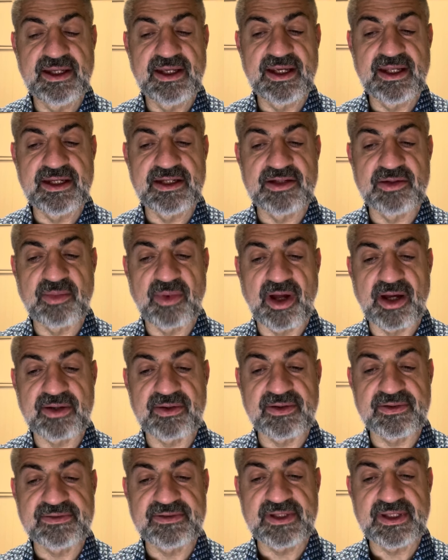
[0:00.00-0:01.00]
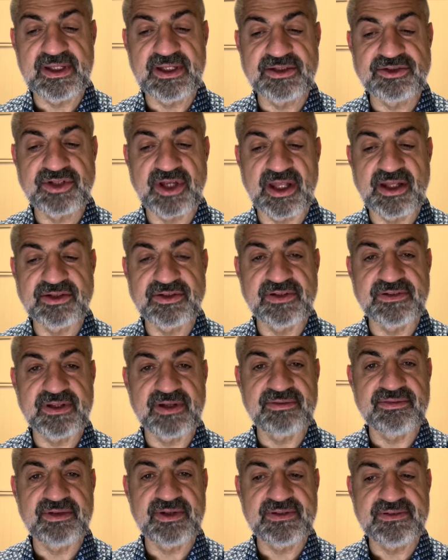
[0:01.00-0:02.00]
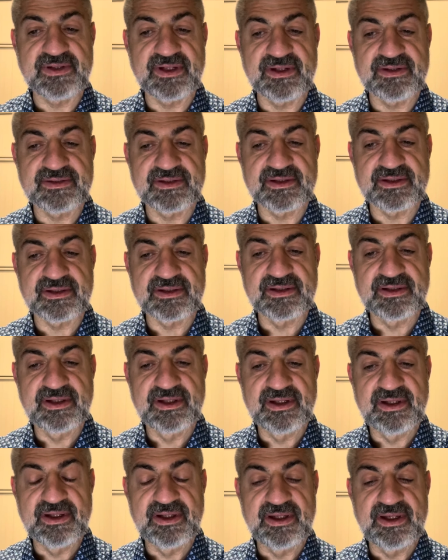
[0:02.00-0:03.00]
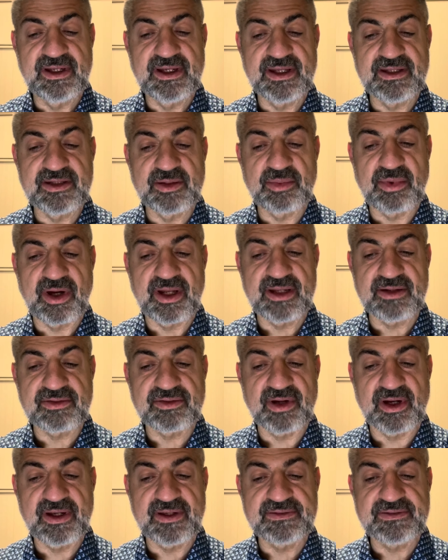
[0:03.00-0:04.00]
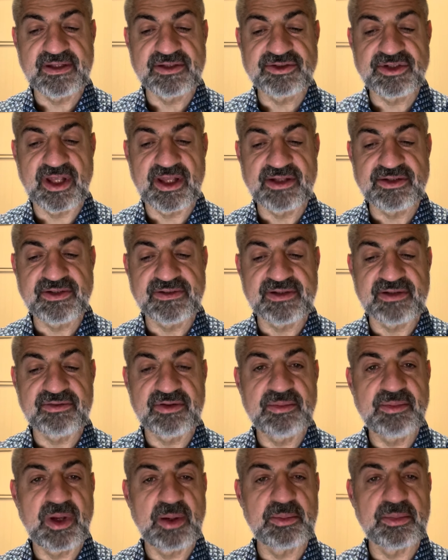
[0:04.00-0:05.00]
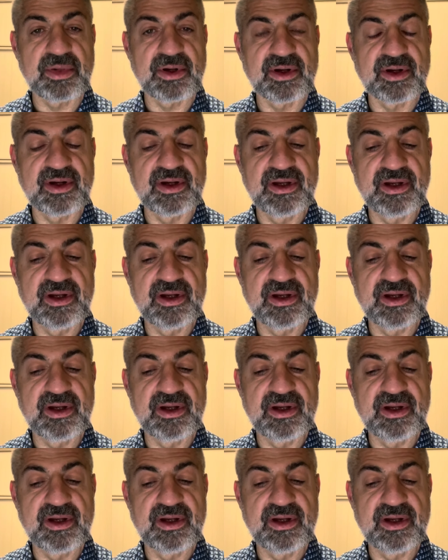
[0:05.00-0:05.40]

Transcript: In a democracy, it challenges every citizen. In the body of Christ, it challenges every member.